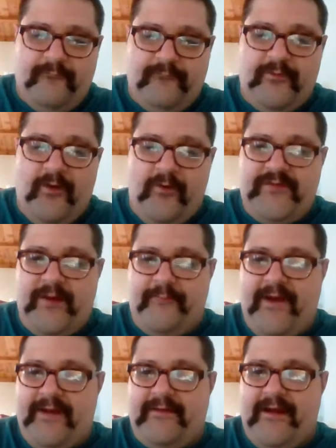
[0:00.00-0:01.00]
for those
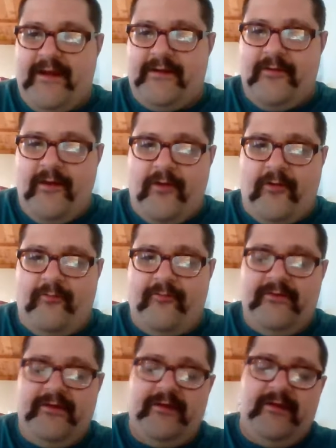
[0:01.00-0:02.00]
that might not
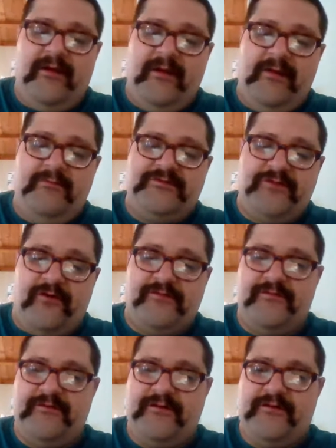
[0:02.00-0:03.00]
know, he was
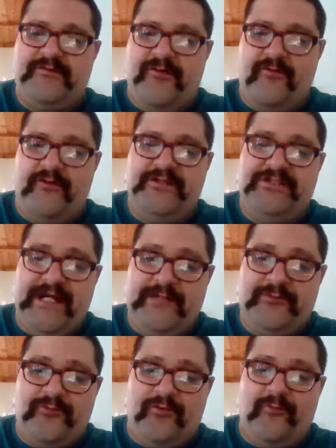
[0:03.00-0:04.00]
also the attorney
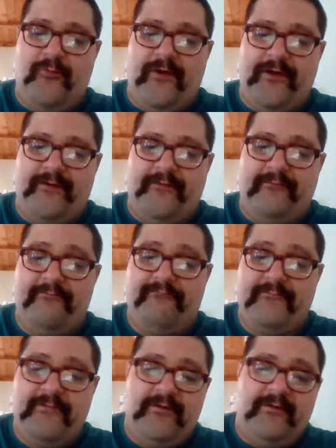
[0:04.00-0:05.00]
general when
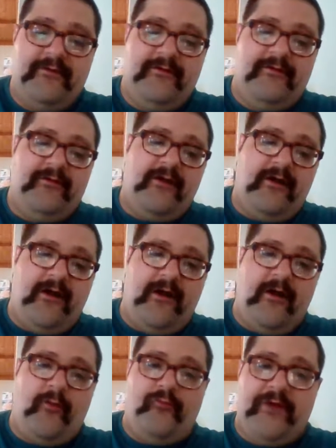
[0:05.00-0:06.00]

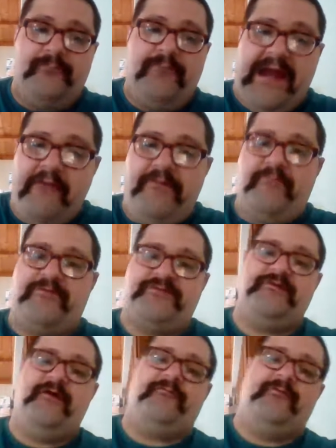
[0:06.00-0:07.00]
Rick Perry
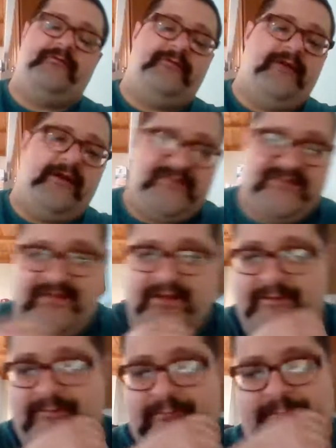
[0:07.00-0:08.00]
was governor in that
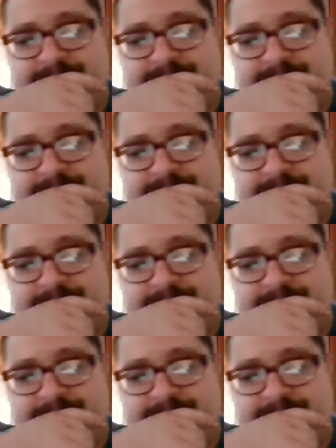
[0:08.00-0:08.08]
state.